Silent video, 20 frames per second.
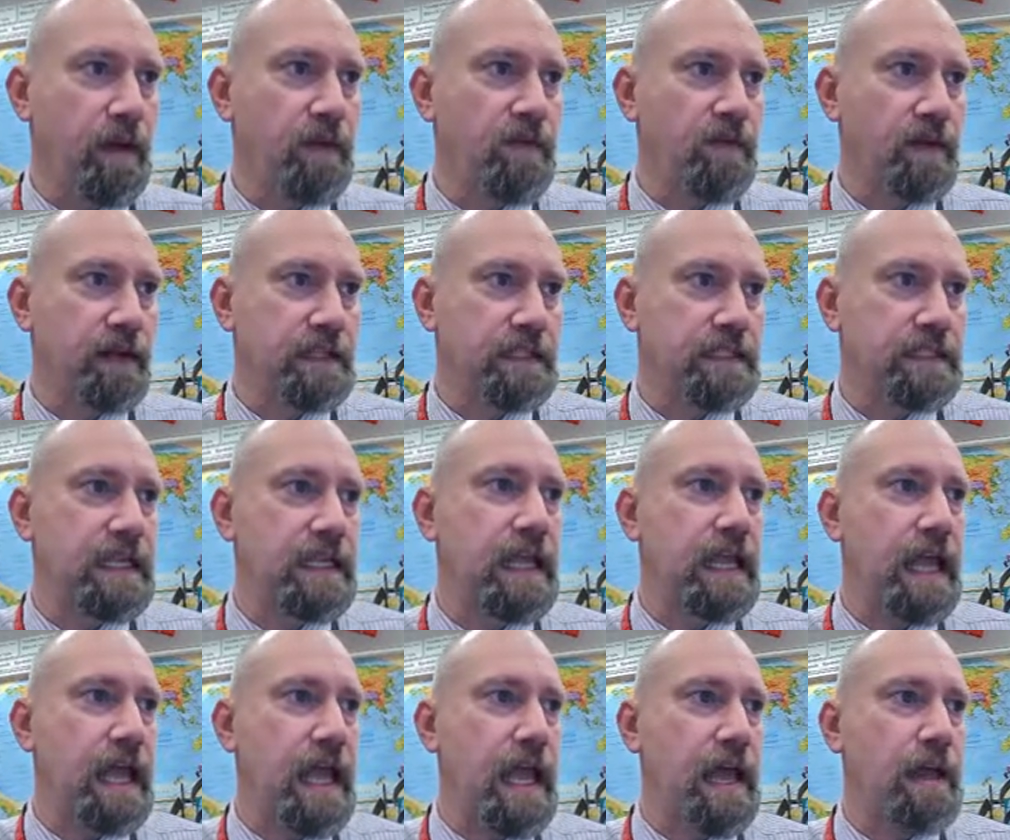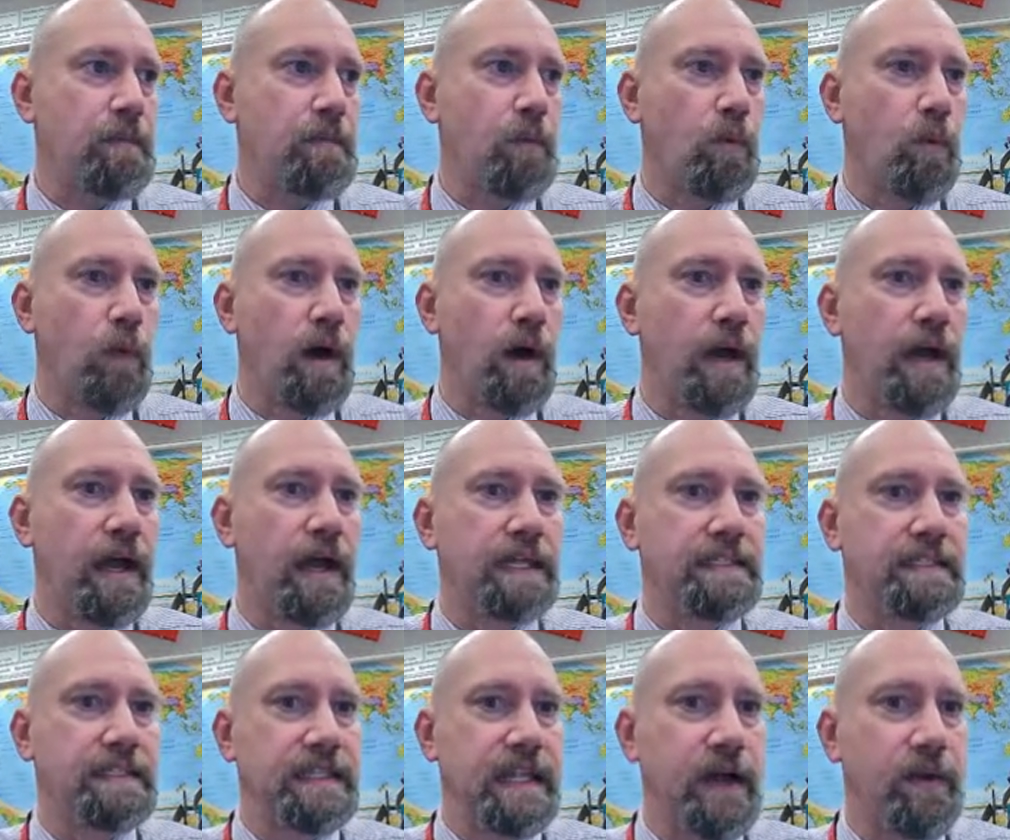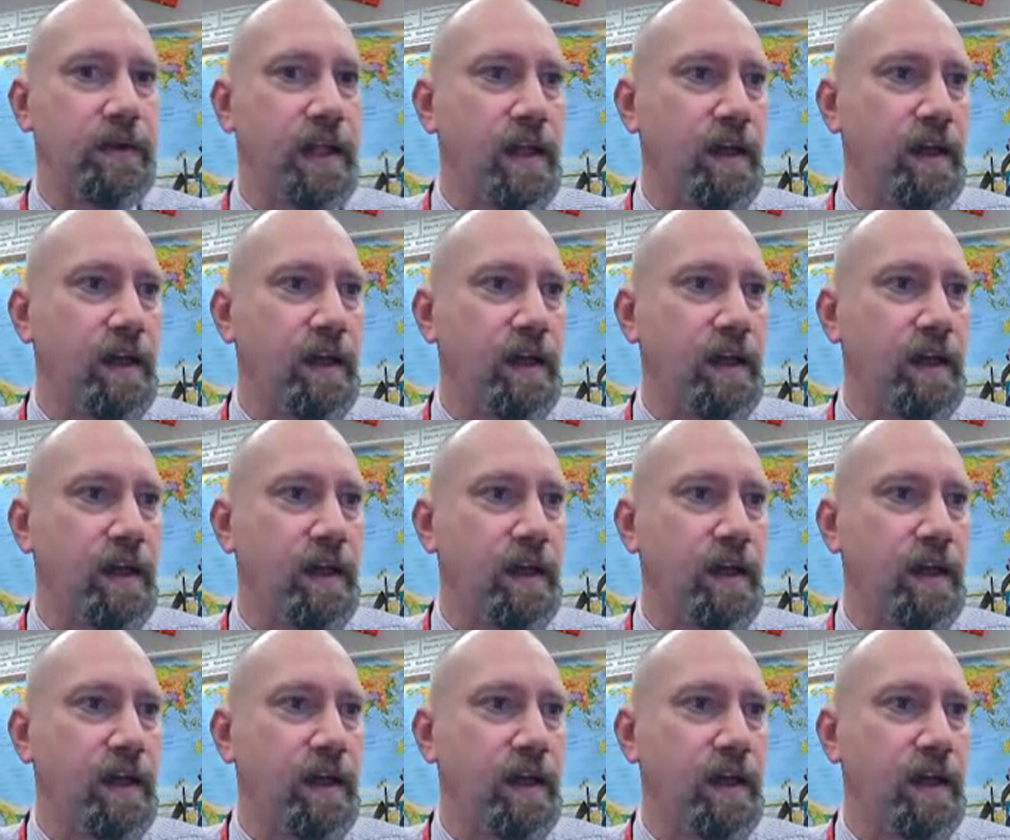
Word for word: Now we've got C, M, Y. It's